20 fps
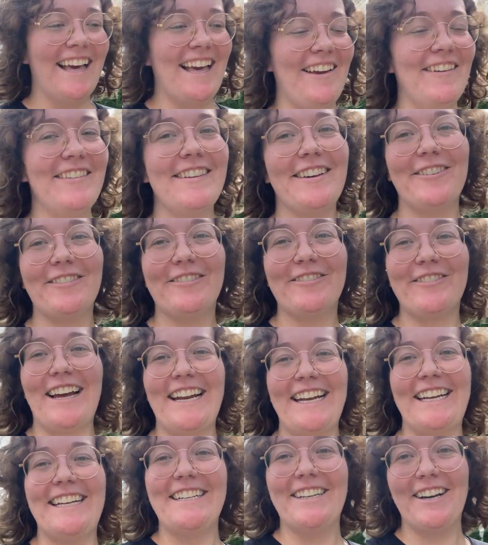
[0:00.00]
He's like
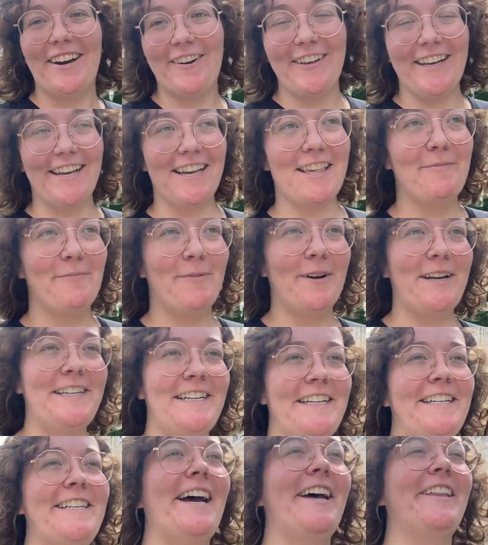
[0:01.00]
ready to go, like
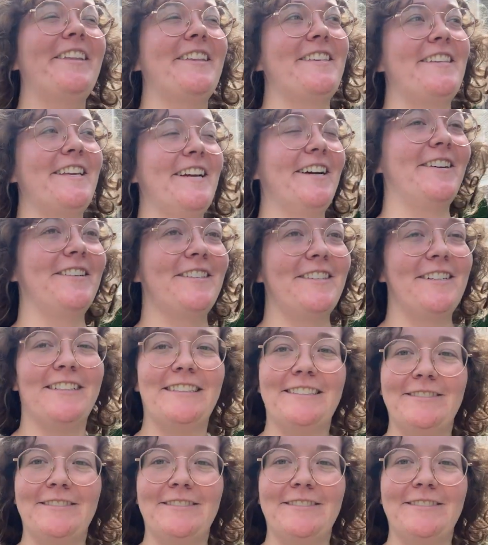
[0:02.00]
sprinted down the stairs.